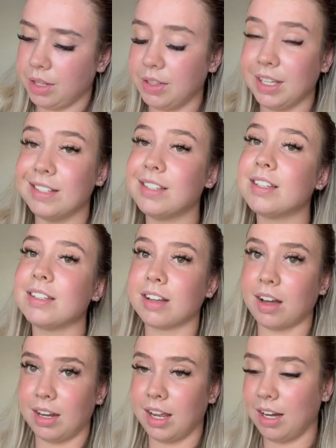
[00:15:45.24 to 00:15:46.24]
these
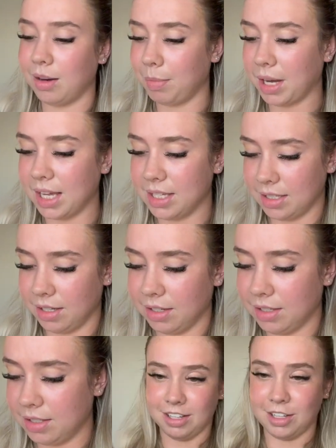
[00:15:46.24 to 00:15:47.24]
stunning
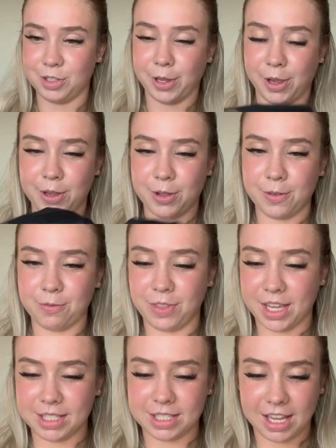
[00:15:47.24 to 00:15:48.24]
blazers. So
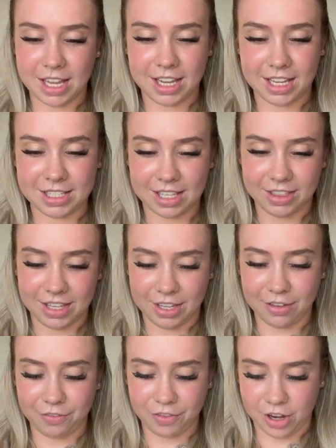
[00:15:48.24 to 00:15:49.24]
this is the
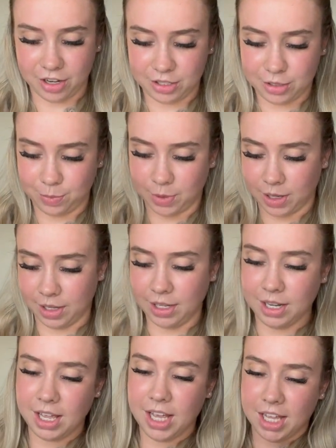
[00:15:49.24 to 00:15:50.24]
first one.
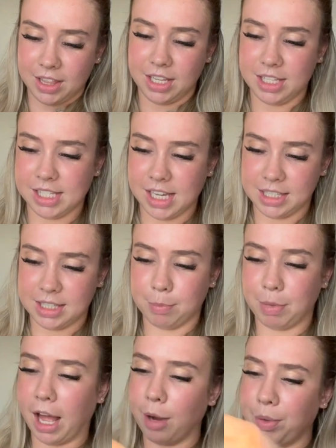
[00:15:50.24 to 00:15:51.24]
This is the
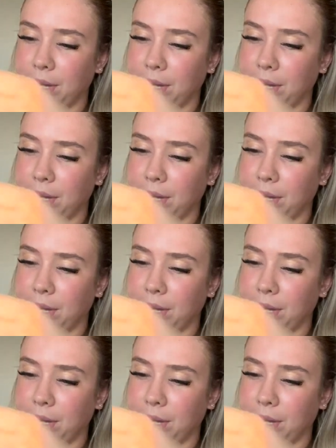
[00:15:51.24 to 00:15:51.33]
black